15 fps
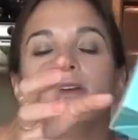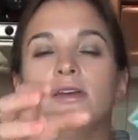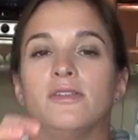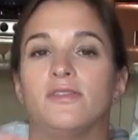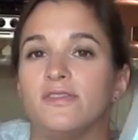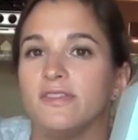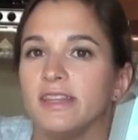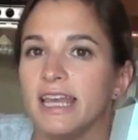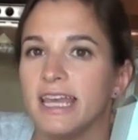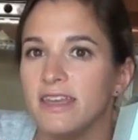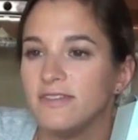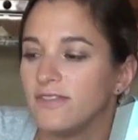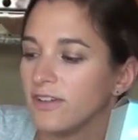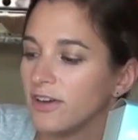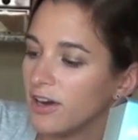
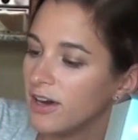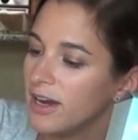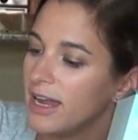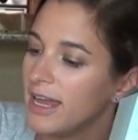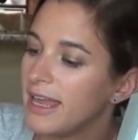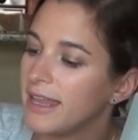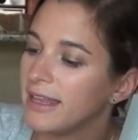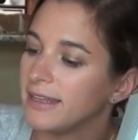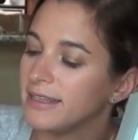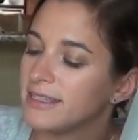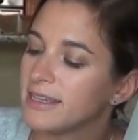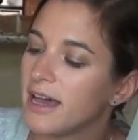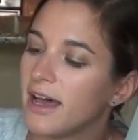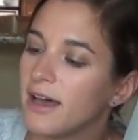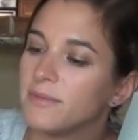flavor. And
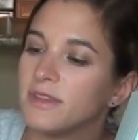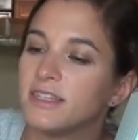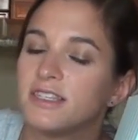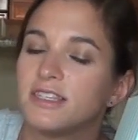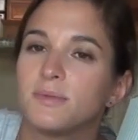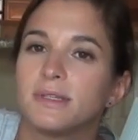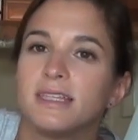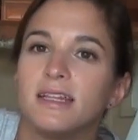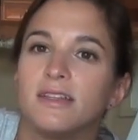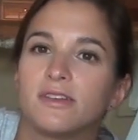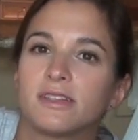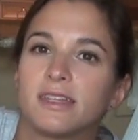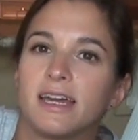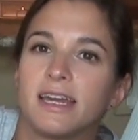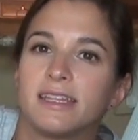this is what they
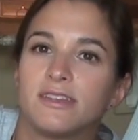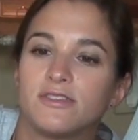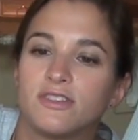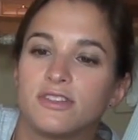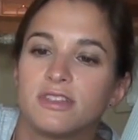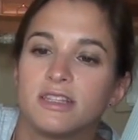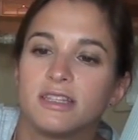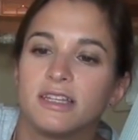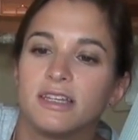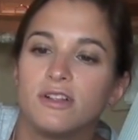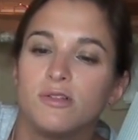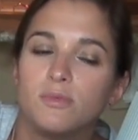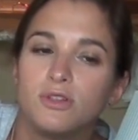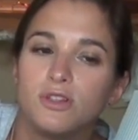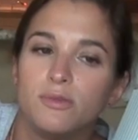look like. They're just
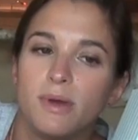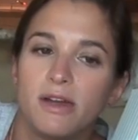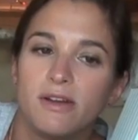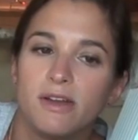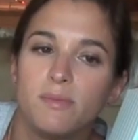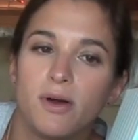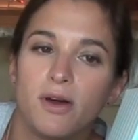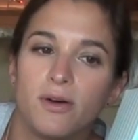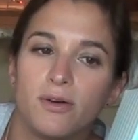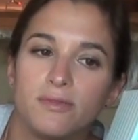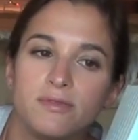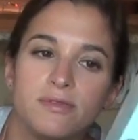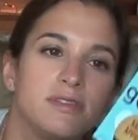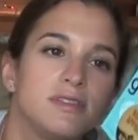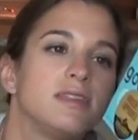little blueberry
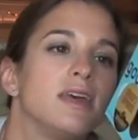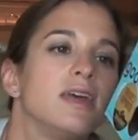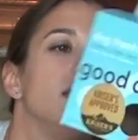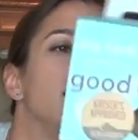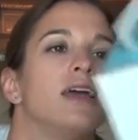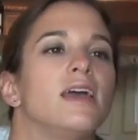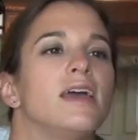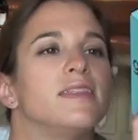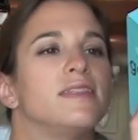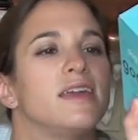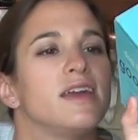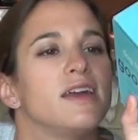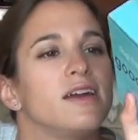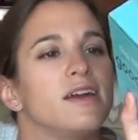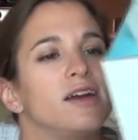bones. And
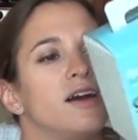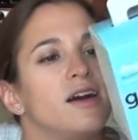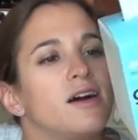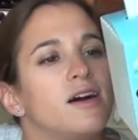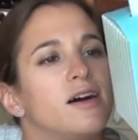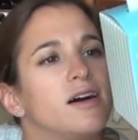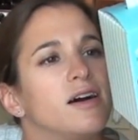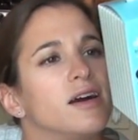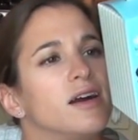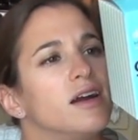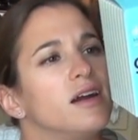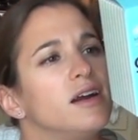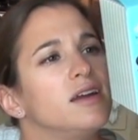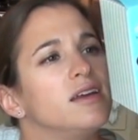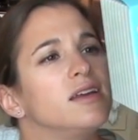there
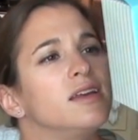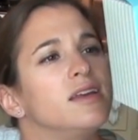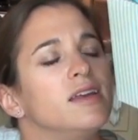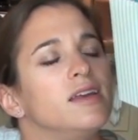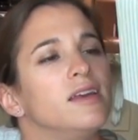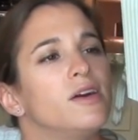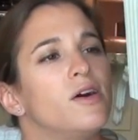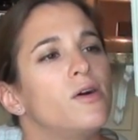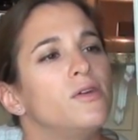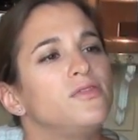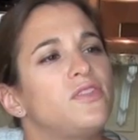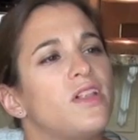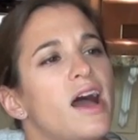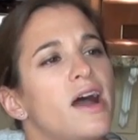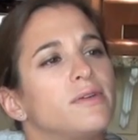are
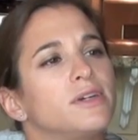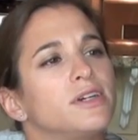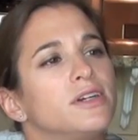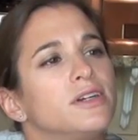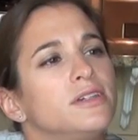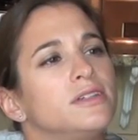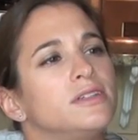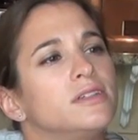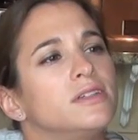oat flour,